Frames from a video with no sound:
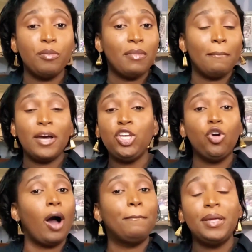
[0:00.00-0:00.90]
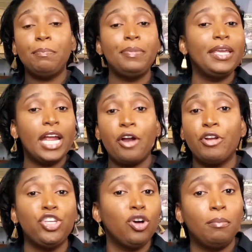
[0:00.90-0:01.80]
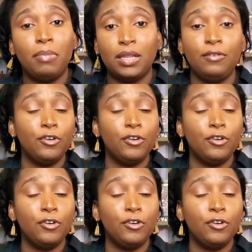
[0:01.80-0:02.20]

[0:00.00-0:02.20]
Remember, you are preparing your body.